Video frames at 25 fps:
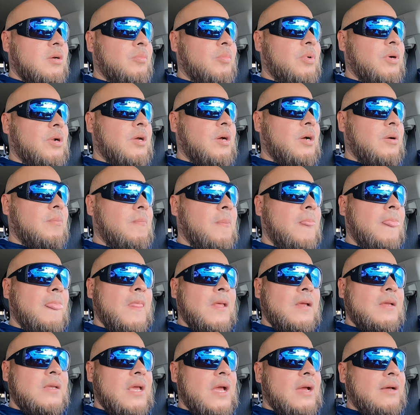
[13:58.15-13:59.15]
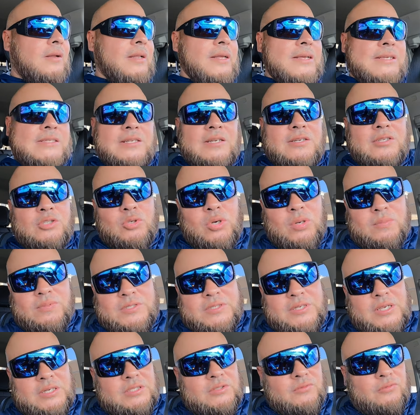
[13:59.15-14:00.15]
But um, yeah, links in the description
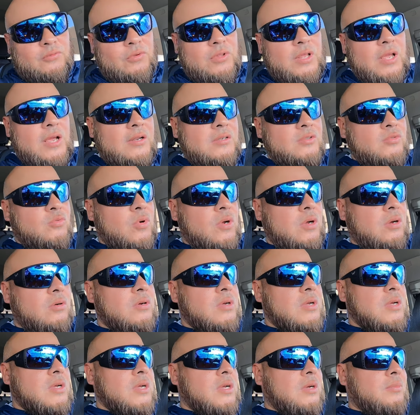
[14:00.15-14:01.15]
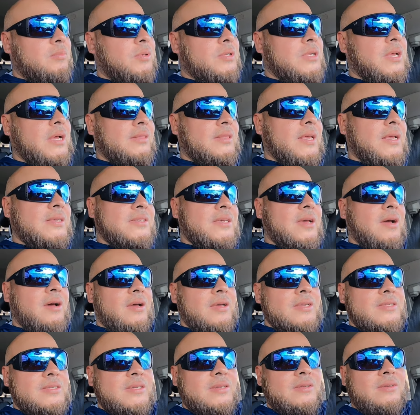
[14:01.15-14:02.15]
section for that as well. But yeah, thanks
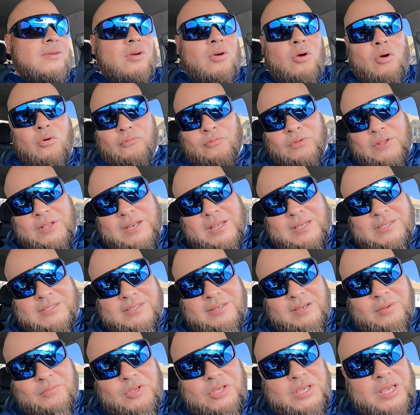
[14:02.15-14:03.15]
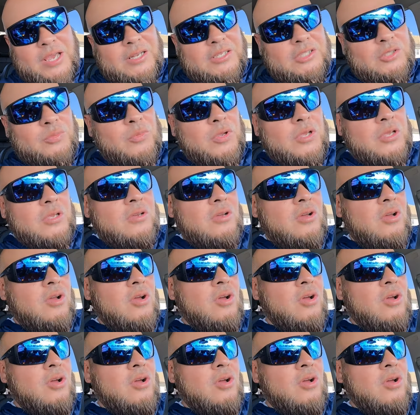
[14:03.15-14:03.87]
guys. Hopefully next time you catch me,